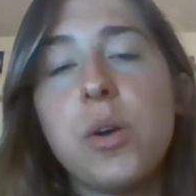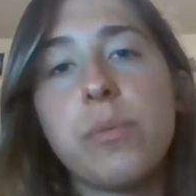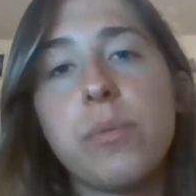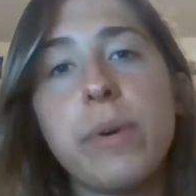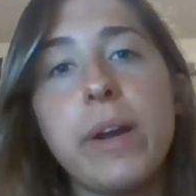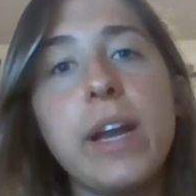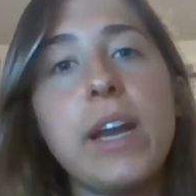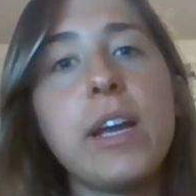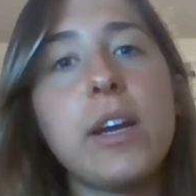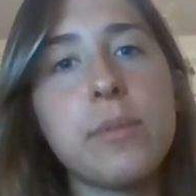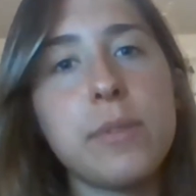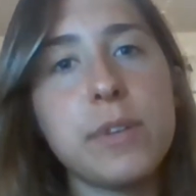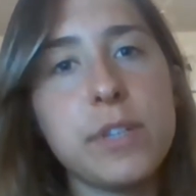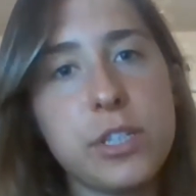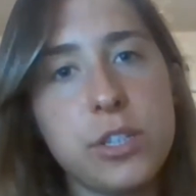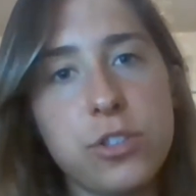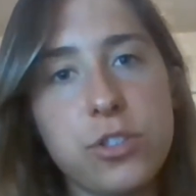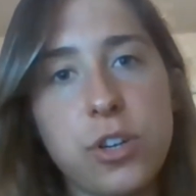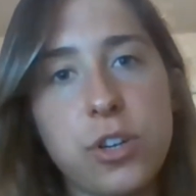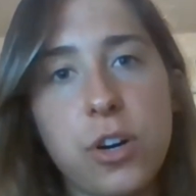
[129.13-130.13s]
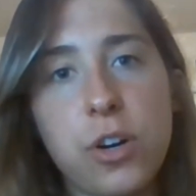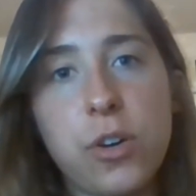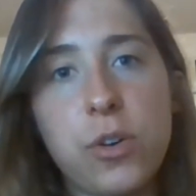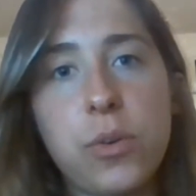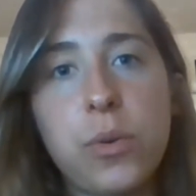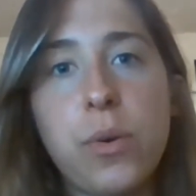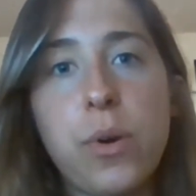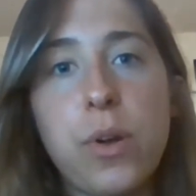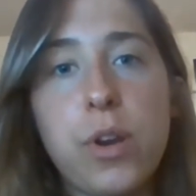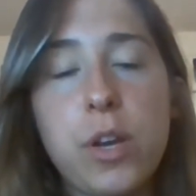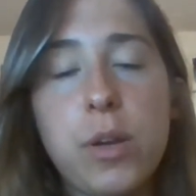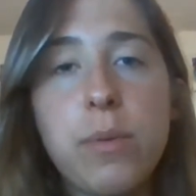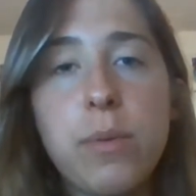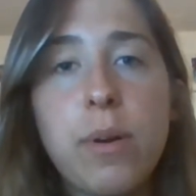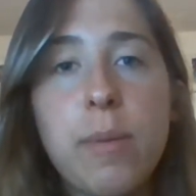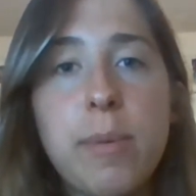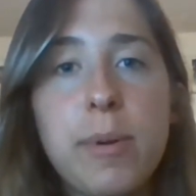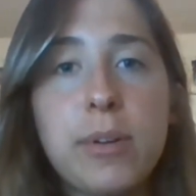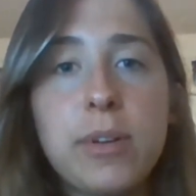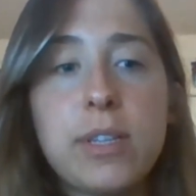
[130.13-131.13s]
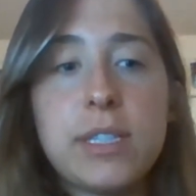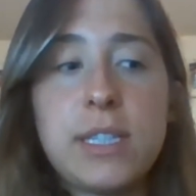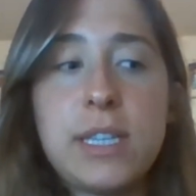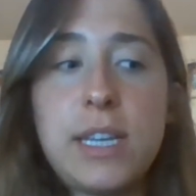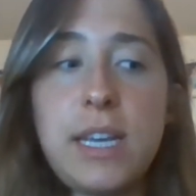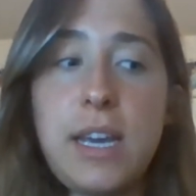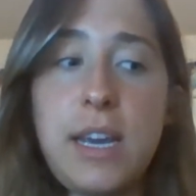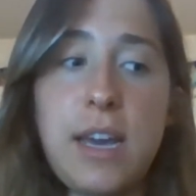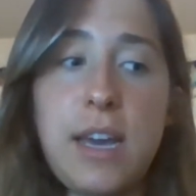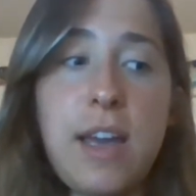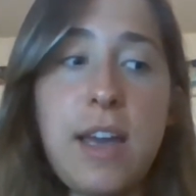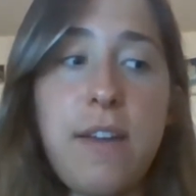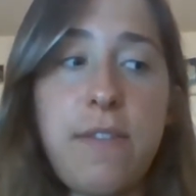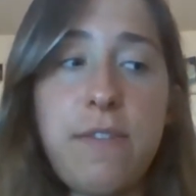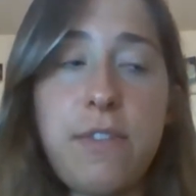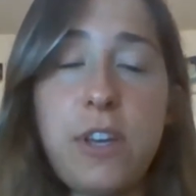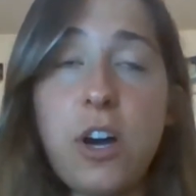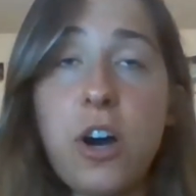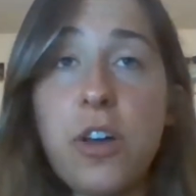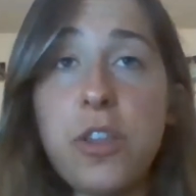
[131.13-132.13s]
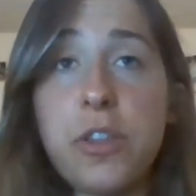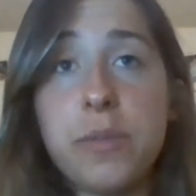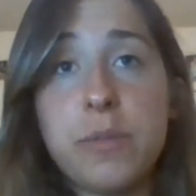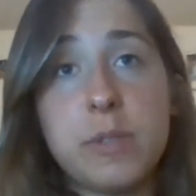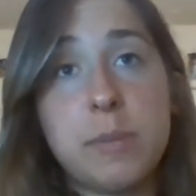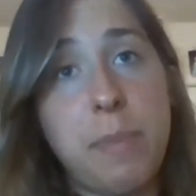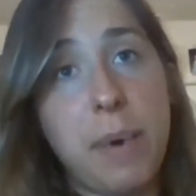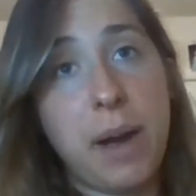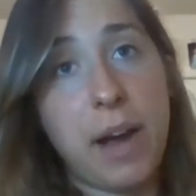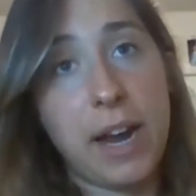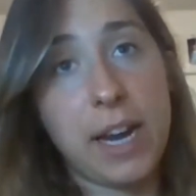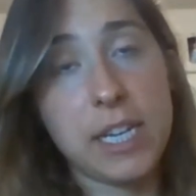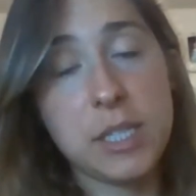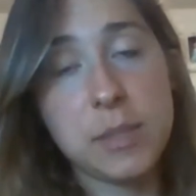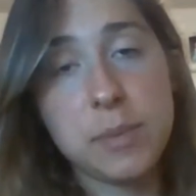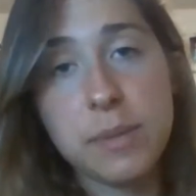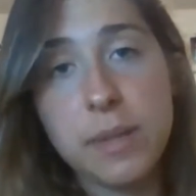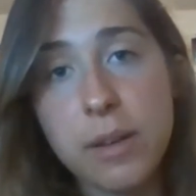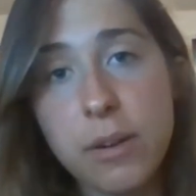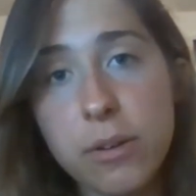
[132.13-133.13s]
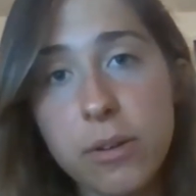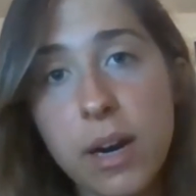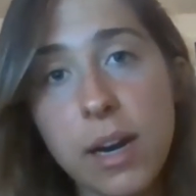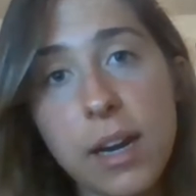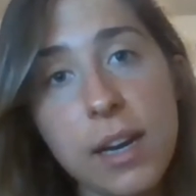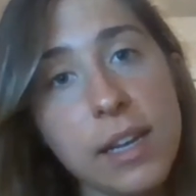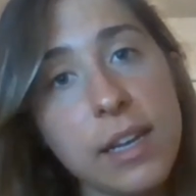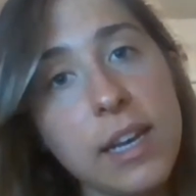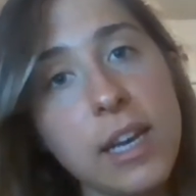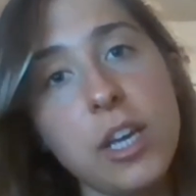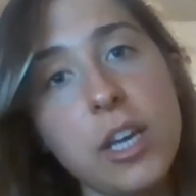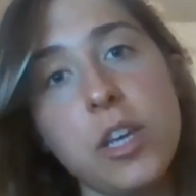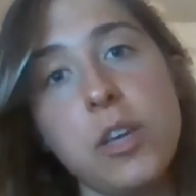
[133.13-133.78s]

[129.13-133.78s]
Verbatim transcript: reading a research article and you want to be able to see if the author was biased when they were writing it.